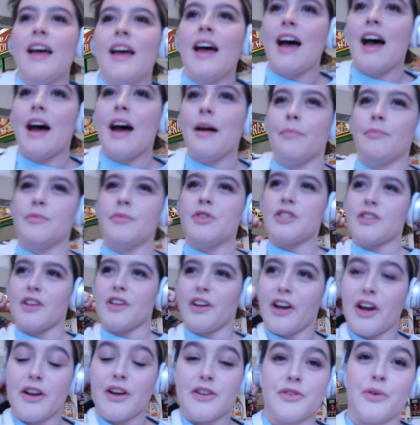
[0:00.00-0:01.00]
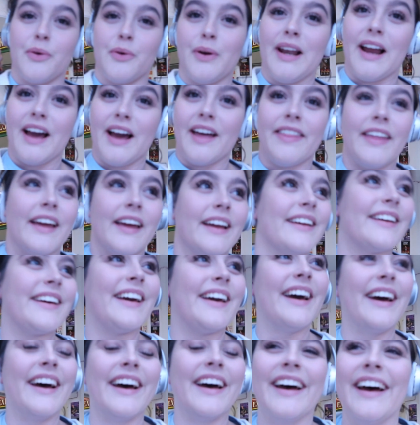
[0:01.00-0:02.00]
I'm um, just gonna go toilet, I
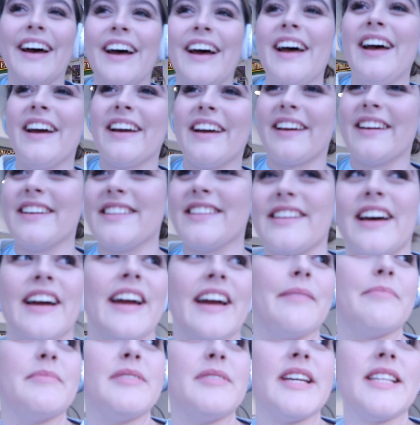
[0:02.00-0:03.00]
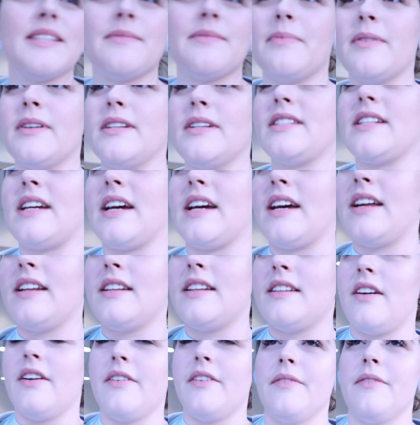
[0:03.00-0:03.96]
think, because I am desperate and oh,